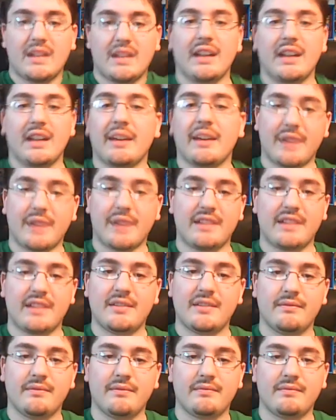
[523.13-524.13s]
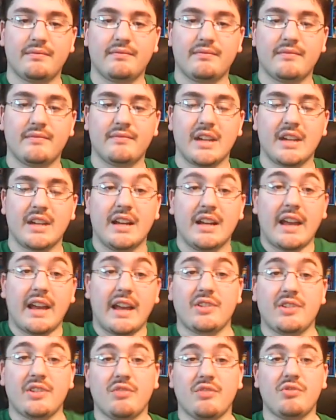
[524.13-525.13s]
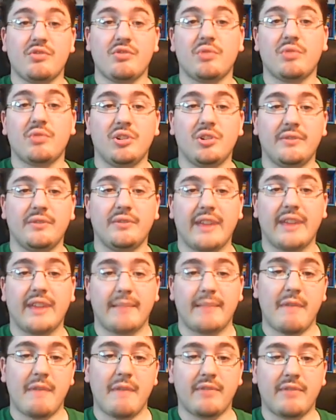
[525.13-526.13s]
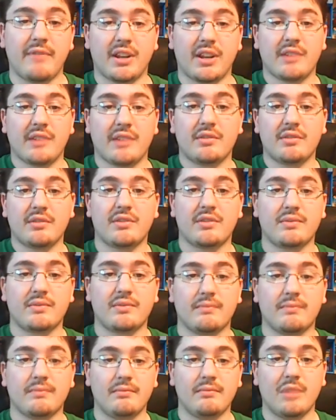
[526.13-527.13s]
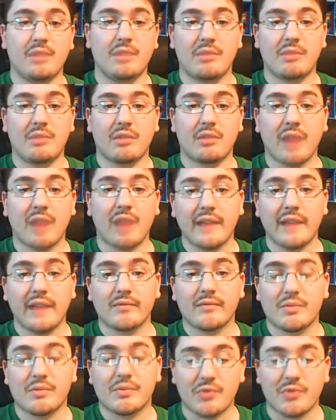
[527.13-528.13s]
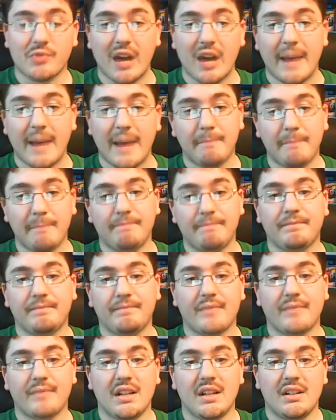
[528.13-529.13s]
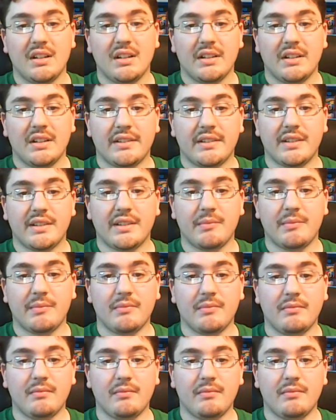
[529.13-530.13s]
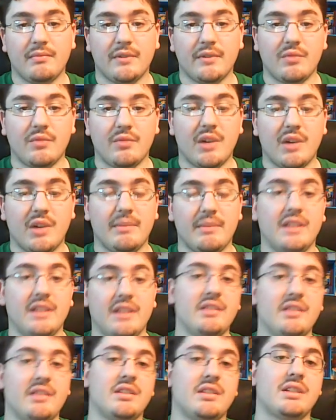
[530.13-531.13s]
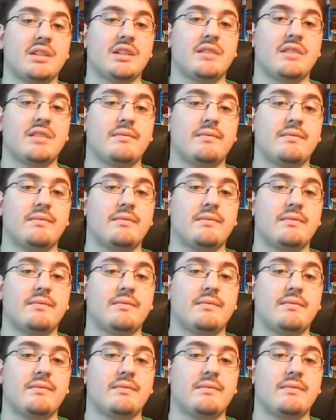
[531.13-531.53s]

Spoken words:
Anyways, as usual, if you like my videos, give me a rate, subscribe. If you want me to